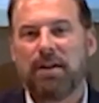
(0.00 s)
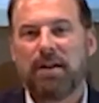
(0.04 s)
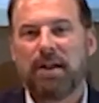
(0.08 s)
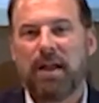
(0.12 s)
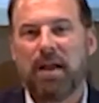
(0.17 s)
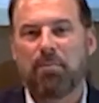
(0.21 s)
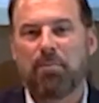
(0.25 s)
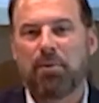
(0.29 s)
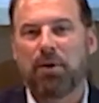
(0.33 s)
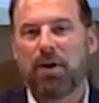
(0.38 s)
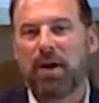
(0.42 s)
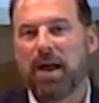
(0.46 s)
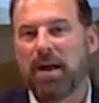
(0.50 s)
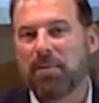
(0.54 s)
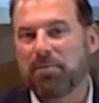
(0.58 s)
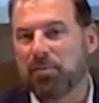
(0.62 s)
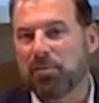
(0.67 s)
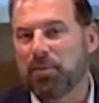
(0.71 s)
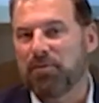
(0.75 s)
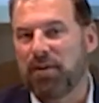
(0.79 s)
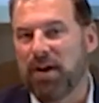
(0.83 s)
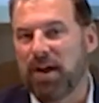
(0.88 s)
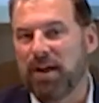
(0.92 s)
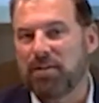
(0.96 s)
and perhaps
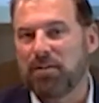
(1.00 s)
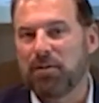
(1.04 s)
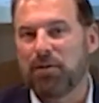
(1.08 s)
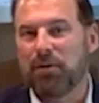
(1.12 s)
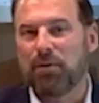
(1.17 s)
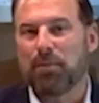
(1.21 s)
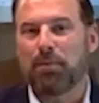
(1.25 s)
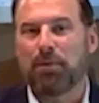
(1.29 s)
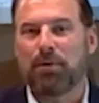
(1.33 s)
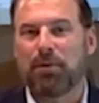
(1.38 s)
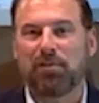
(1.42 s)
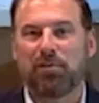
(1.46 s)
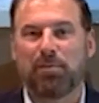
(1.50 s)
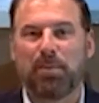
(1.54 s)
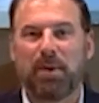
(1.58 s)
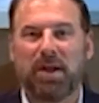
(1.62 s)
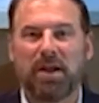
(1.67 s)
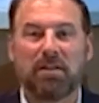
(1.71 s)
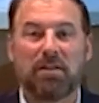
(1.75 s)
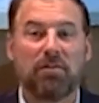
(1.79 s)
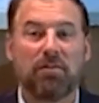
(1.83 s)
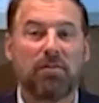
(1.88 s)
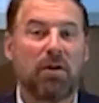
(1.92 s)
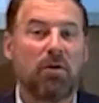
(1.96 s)
provide your
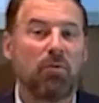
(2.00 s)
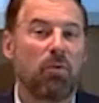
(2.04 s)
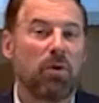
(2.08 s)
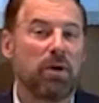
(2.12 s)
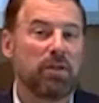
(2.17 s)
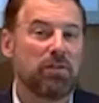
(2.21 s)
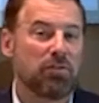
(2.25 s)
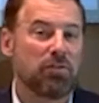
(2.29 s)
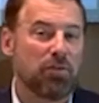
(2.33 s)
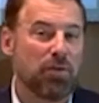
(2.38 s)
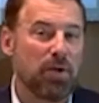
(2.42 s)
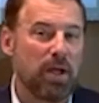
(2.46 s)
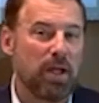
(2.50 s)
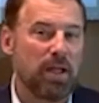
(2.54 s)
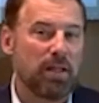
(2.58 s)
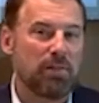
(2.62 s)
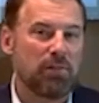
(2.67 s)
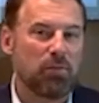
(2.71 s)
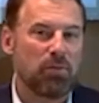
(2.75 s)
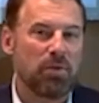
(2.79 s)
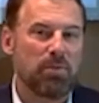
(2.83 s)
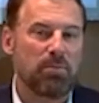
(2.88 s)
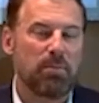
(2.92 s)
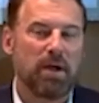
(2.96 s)
perspective on what
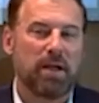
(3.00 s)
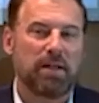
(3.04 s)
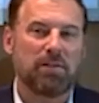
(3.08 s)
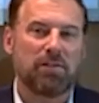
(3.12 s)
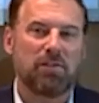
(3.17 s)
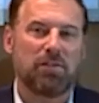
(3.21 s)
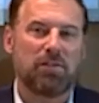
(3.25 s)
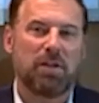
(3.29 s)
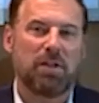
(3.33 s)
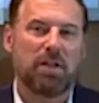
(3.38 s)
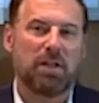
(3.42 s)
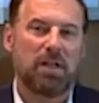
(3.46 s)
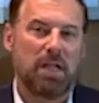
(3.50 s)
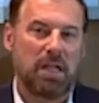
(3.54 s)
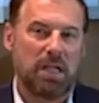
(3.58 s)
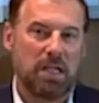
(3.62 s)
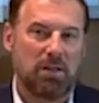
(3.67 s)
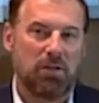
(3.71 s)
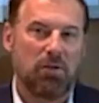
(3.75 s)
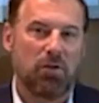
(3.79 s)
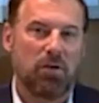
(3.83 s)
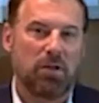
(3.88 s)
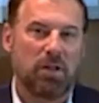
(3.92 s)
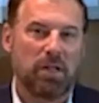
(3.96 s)
trends we might see in
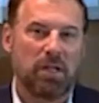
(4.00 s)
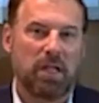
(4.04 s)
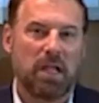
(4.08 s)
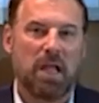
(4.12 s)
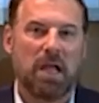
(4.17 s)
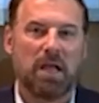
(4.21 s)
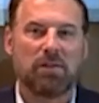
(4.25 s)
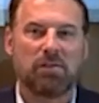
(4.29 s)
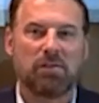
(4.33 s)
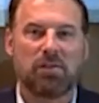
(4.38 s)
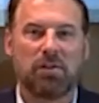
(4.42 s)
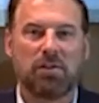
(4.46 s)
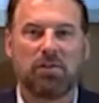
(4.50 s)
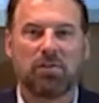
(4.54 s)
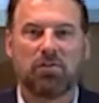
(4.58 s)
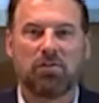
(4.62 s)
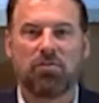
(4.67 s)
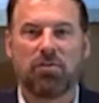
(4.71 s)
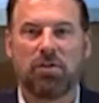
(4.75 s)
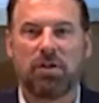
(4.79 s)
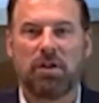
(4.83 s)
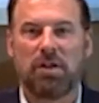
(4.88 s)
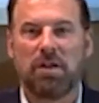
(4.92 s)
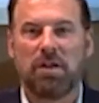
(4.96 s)
the oil and gas
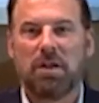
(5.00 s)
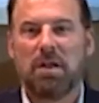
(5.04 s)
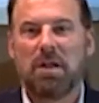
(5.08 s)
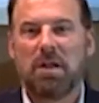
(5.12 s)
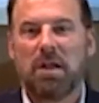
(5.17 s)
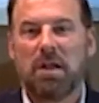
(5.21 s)
industry